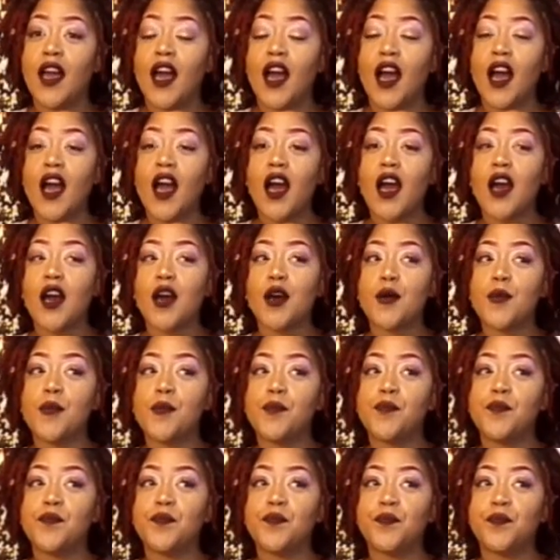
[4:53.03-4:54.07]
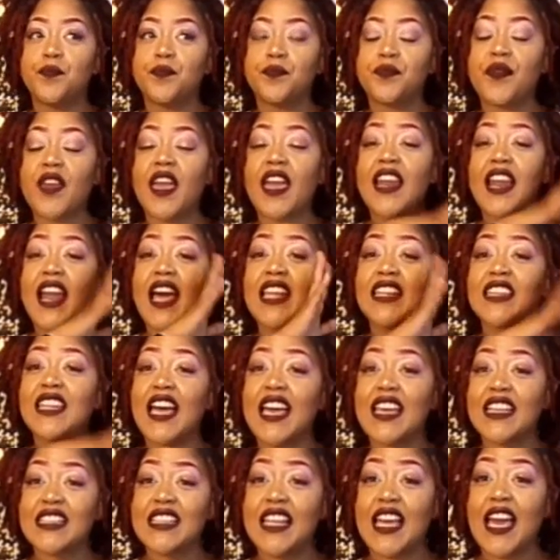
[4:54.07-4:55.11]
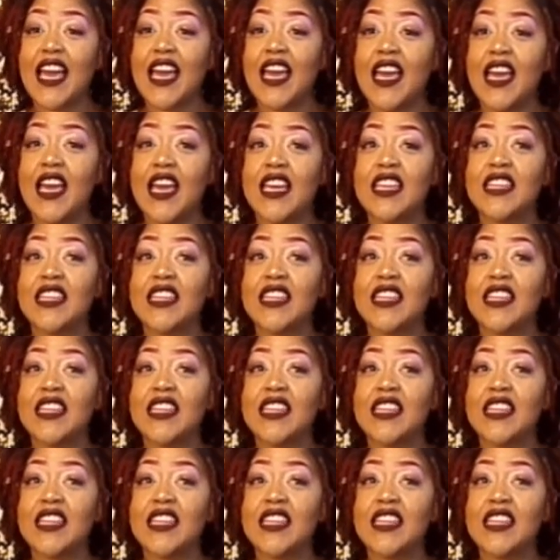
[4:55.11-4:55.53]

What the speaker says: And I like that.